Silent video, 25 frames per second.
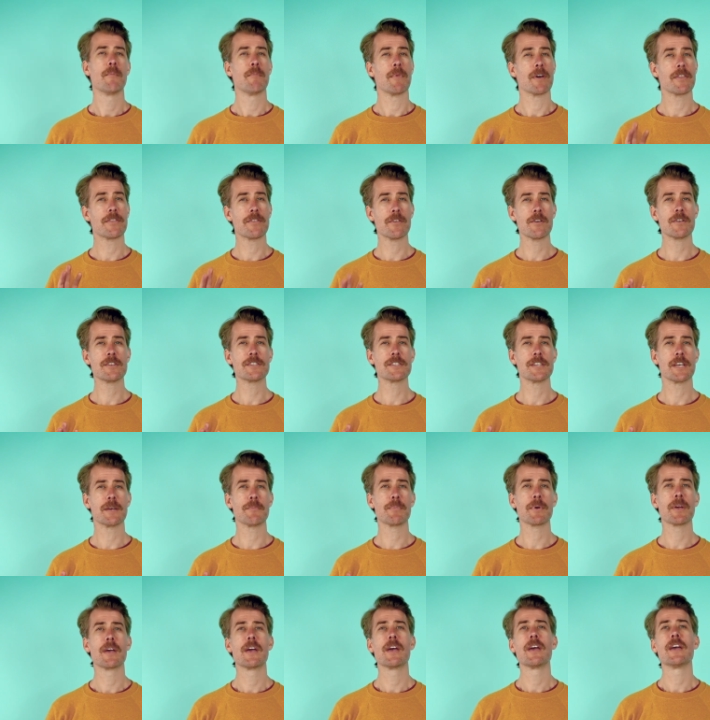My third
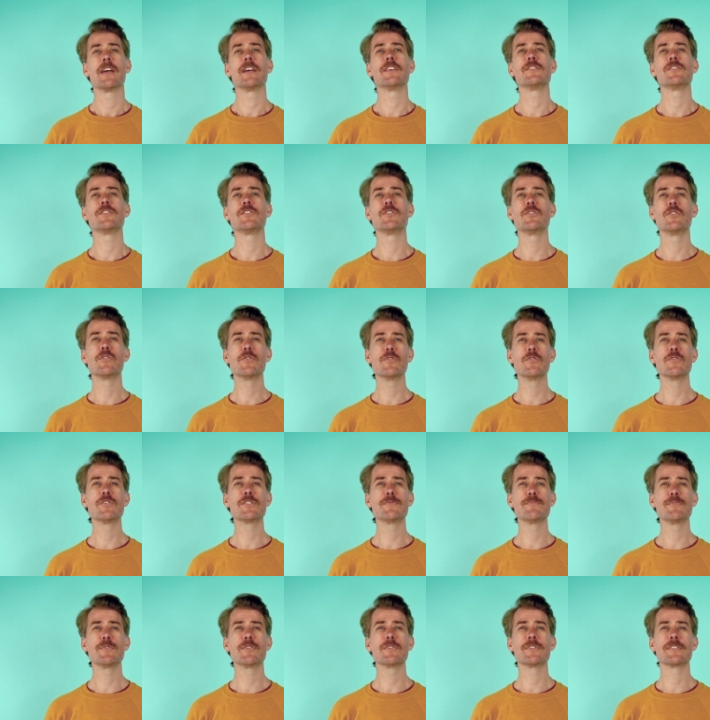tip is
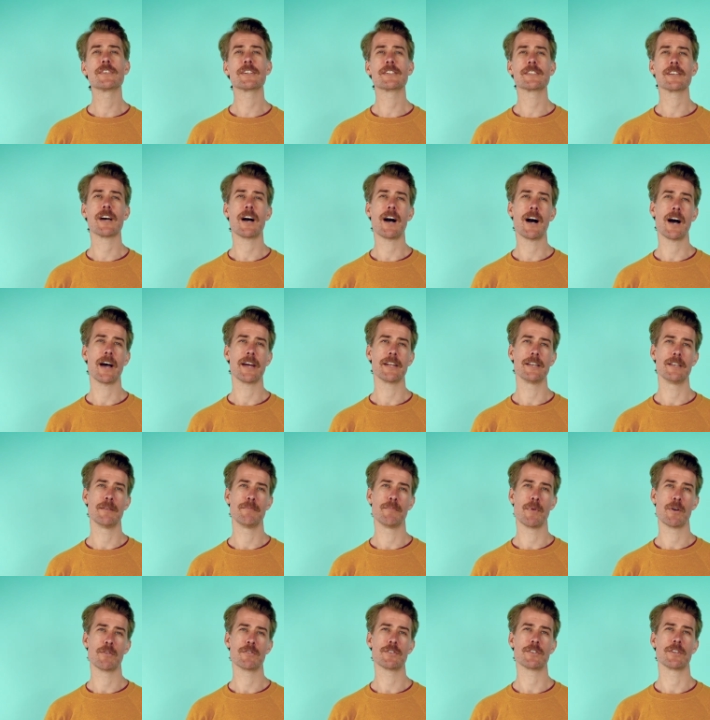use music to heighten
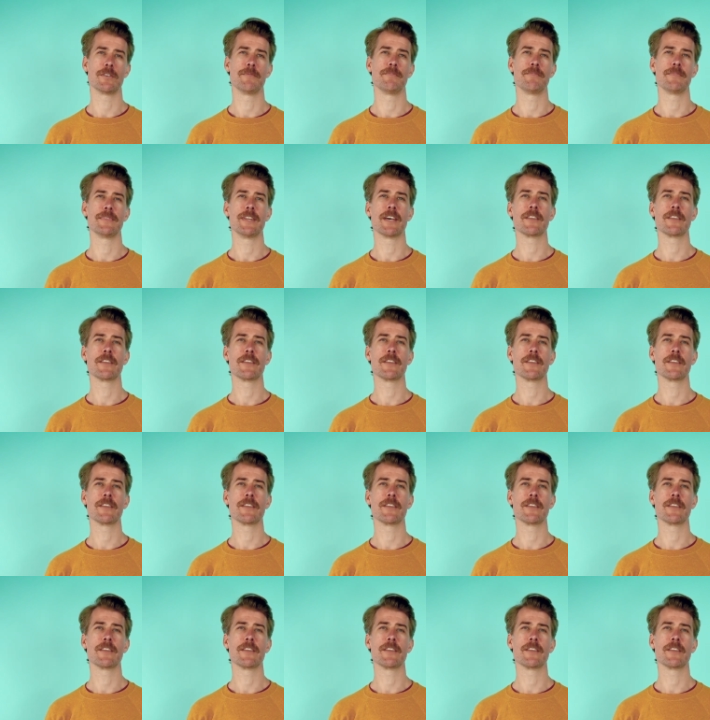emotion.